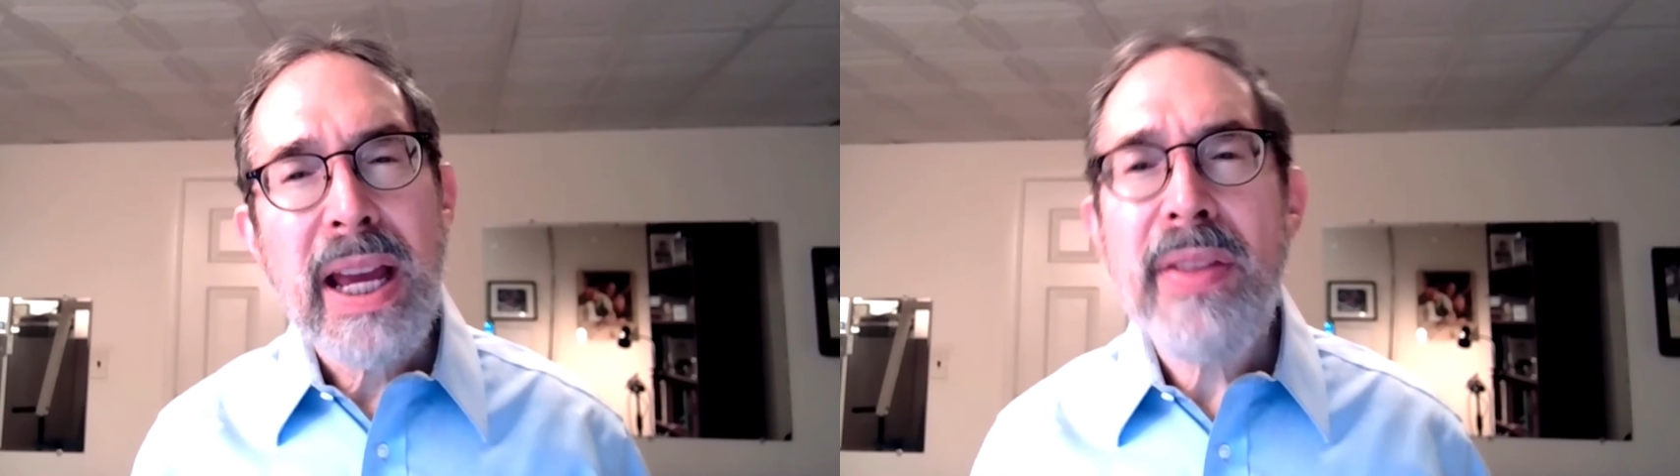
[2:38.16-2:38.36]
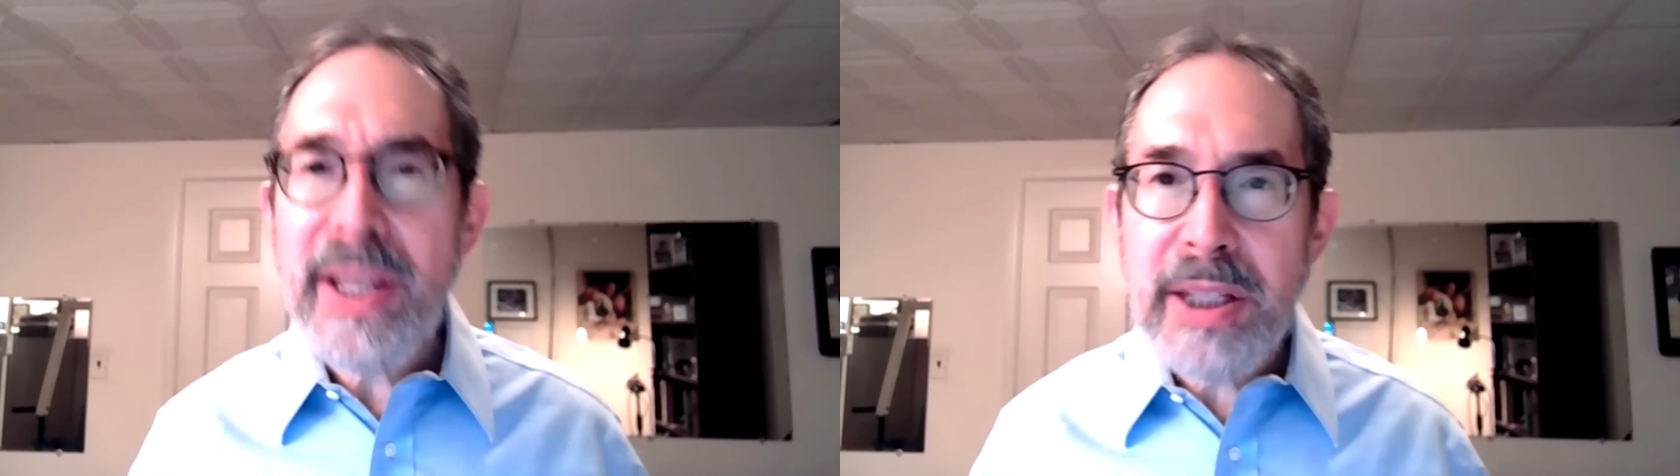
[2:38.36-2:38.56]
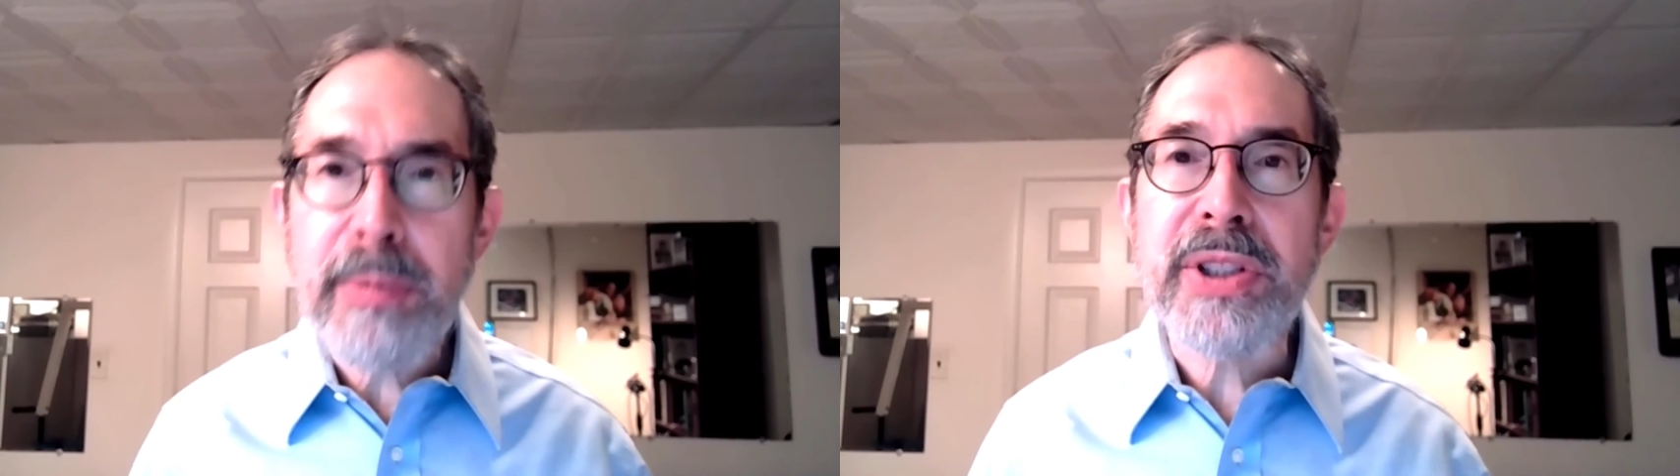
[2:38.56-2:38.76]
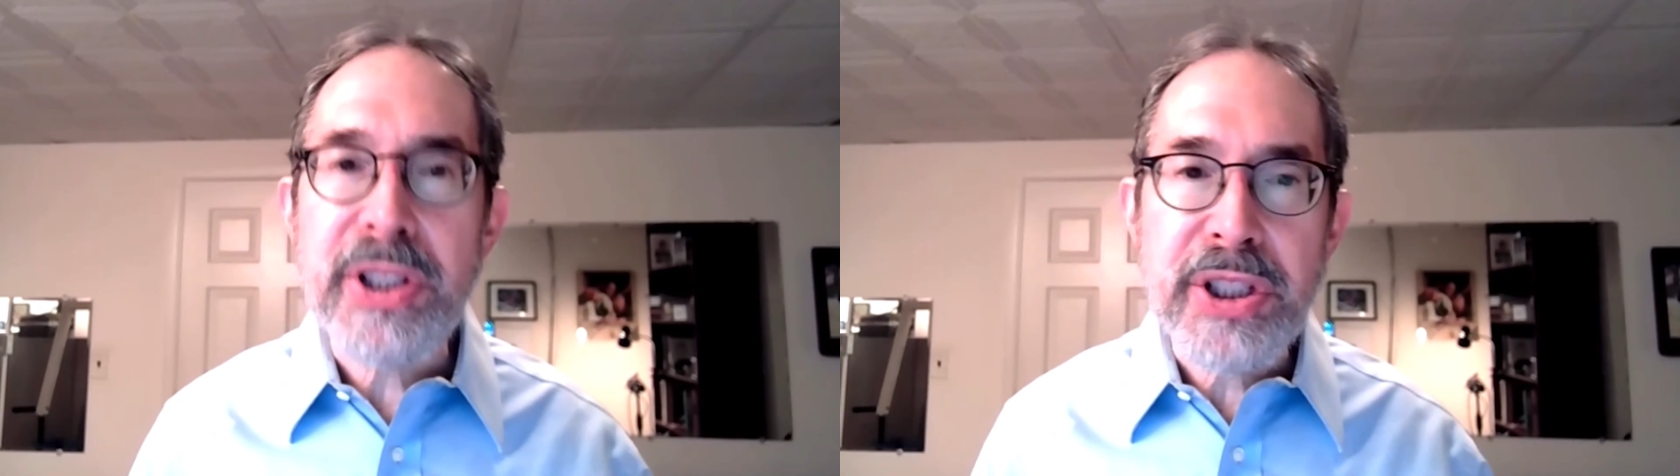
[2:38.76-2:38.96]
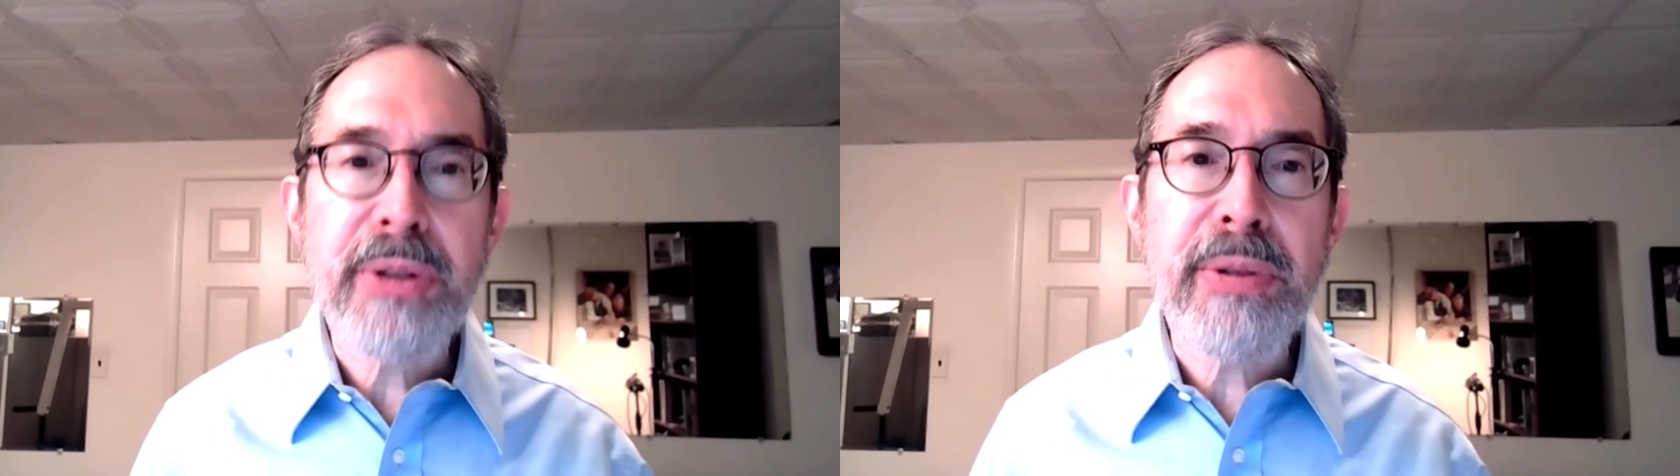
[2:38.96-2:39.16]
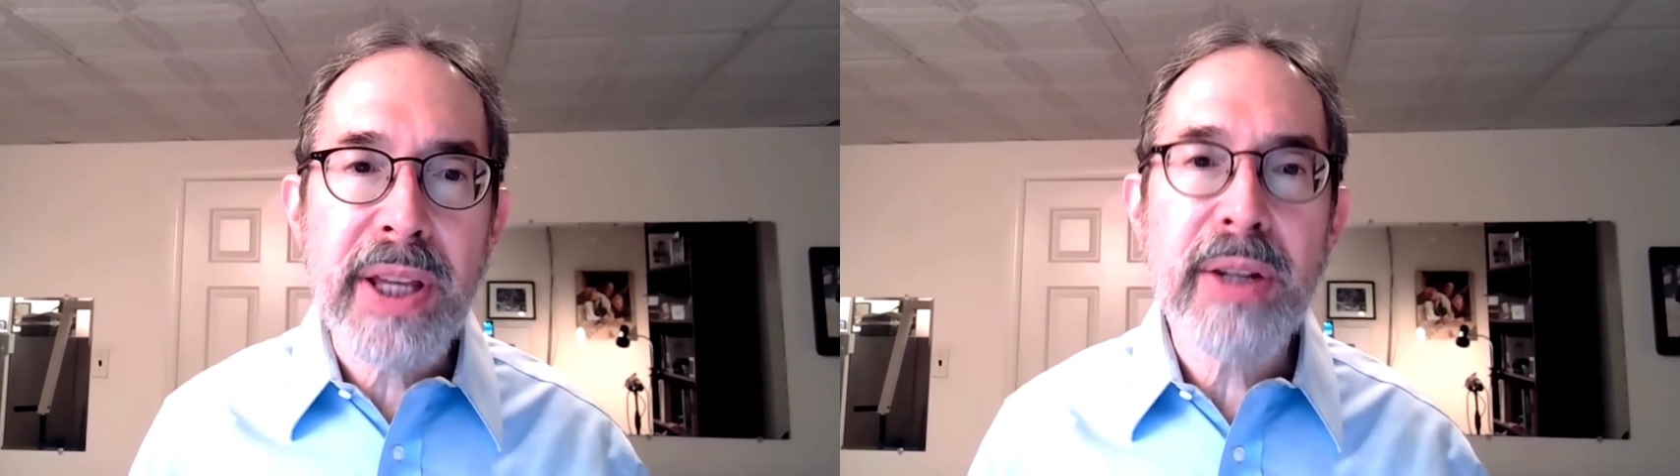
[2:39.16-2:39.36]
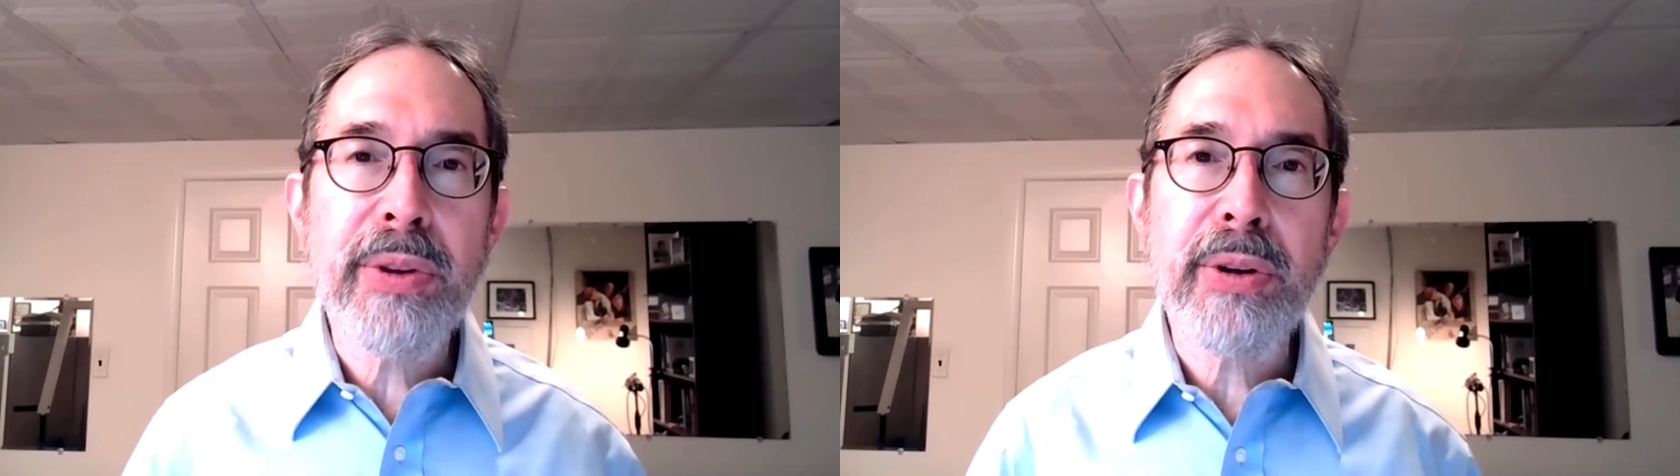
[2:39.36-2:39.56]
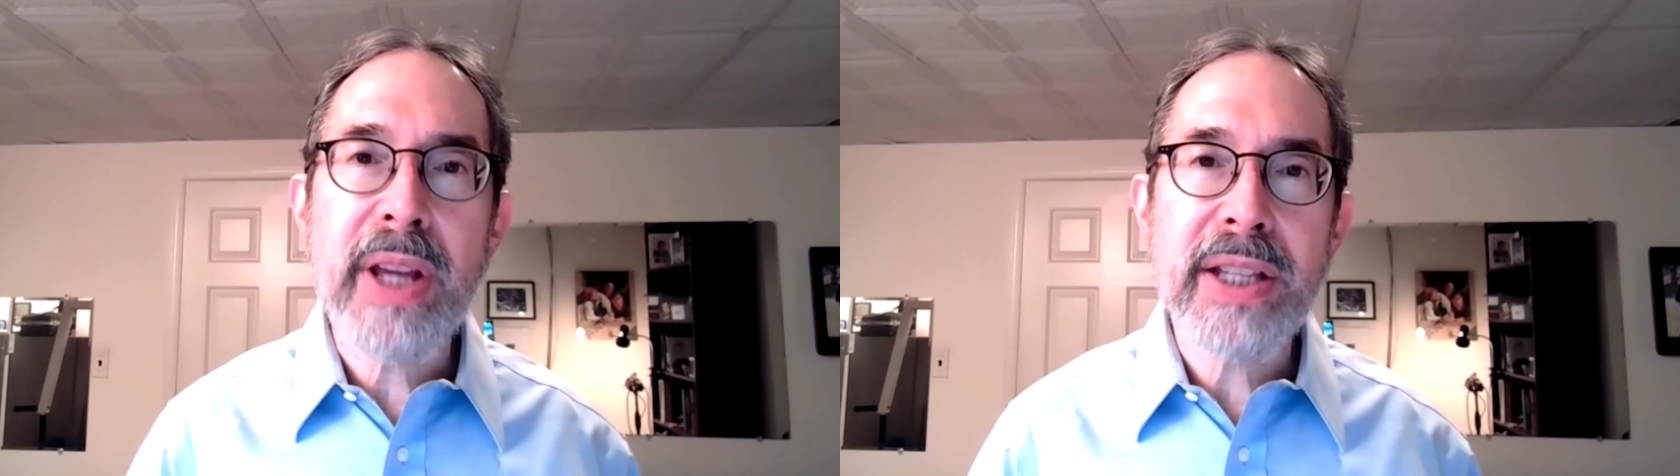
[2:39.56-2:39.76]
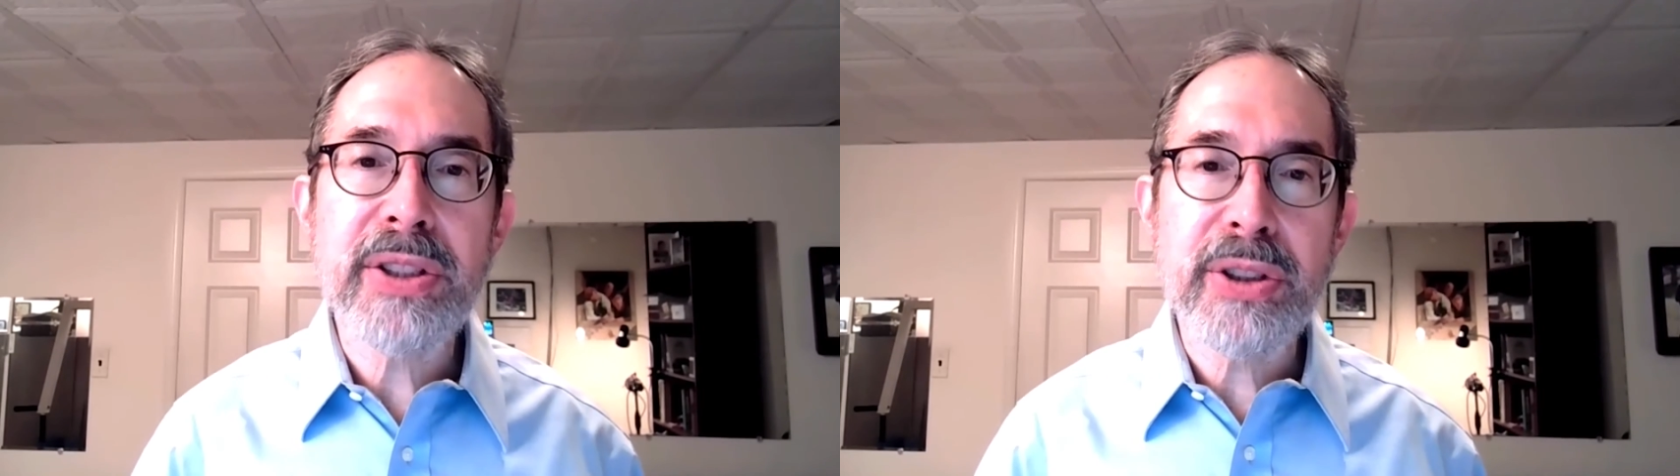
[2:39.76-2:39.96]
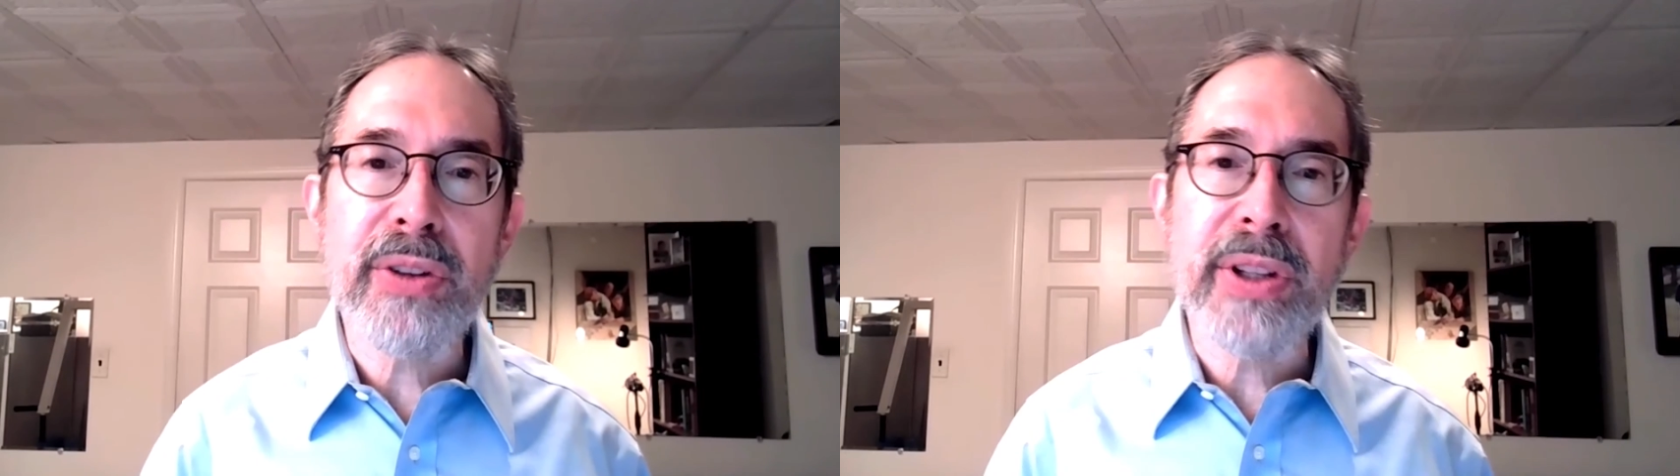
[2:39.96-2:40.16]
and the intimacy she created with her
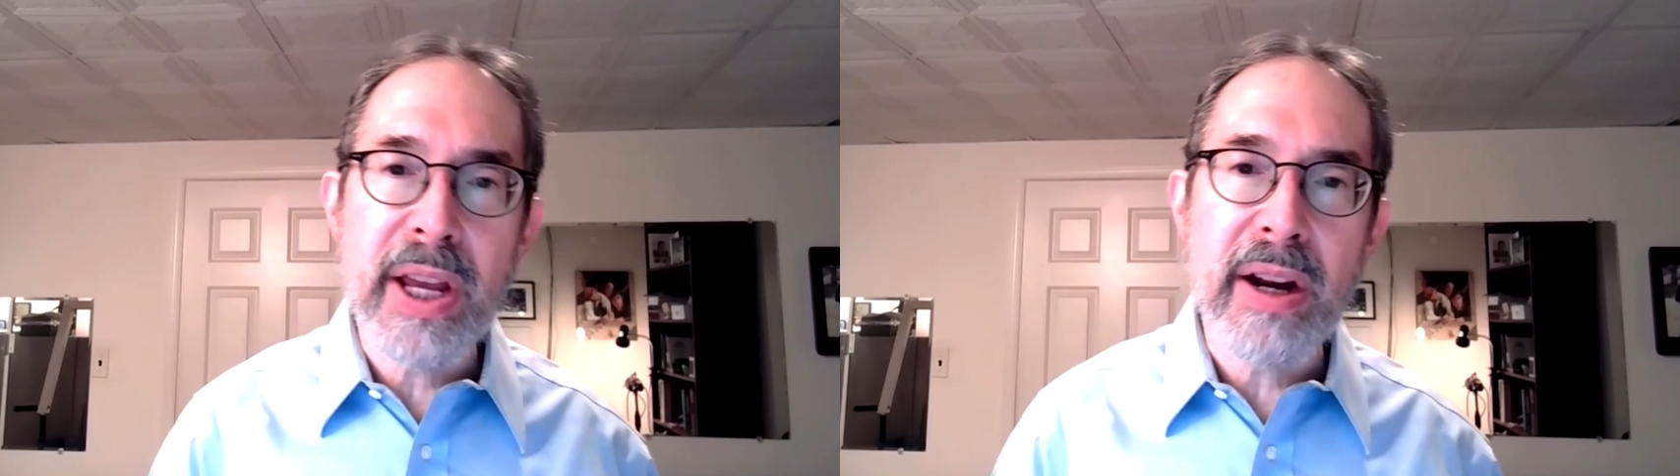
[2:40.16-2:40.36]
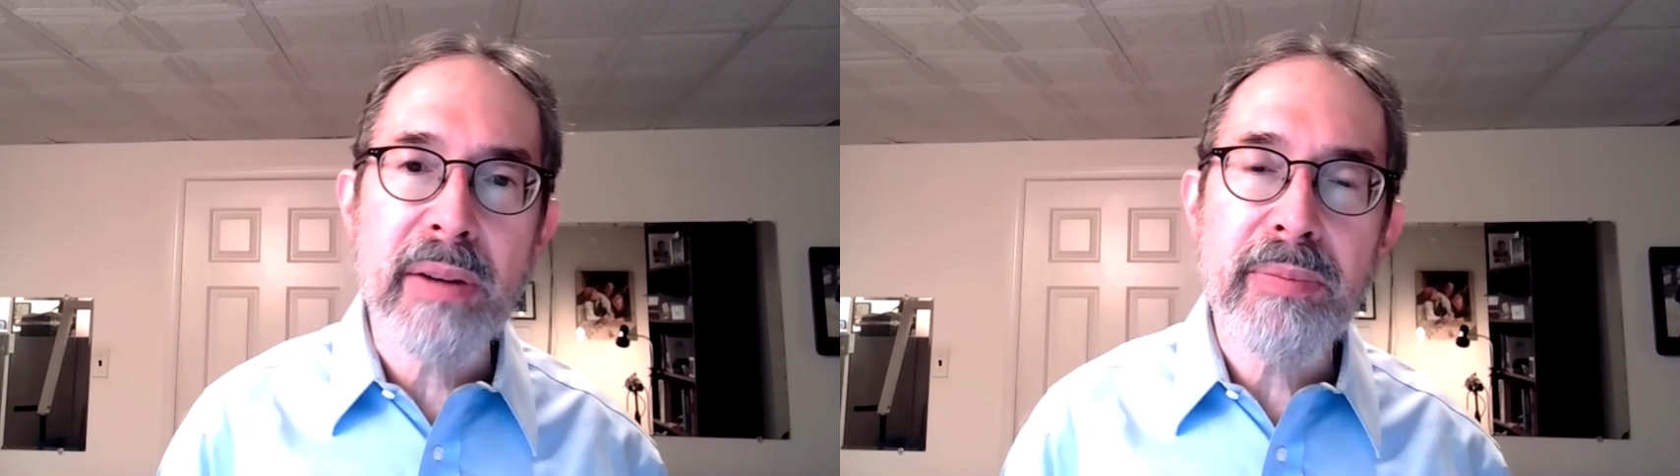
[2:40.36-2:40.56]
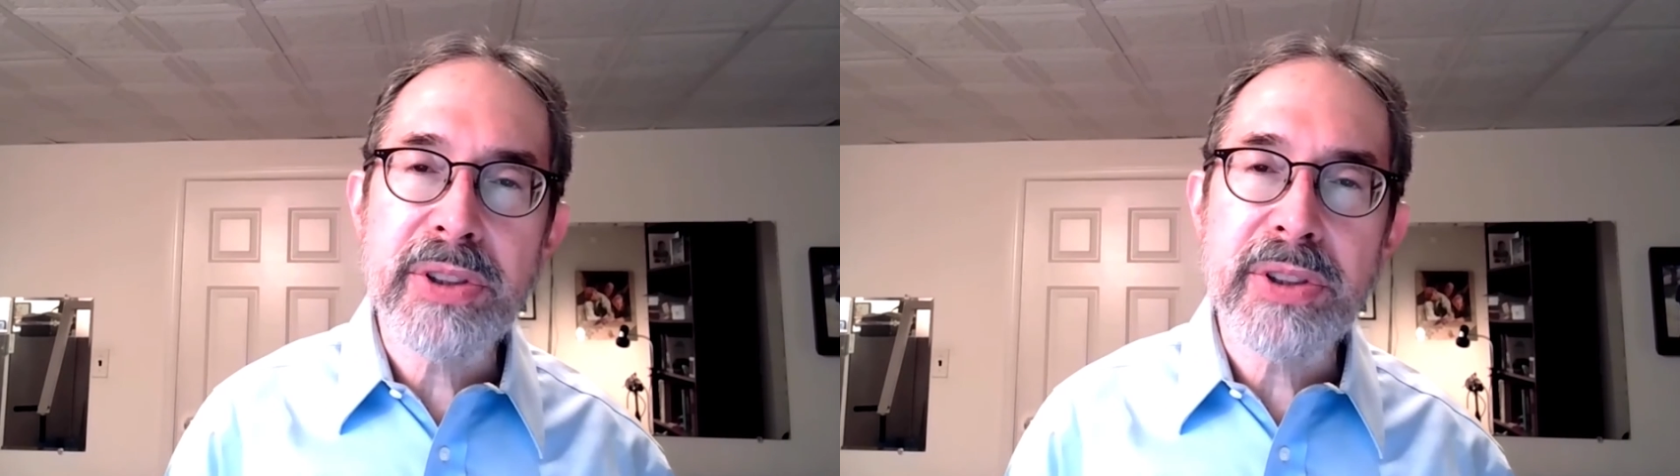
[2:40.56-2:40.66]
guests on the air.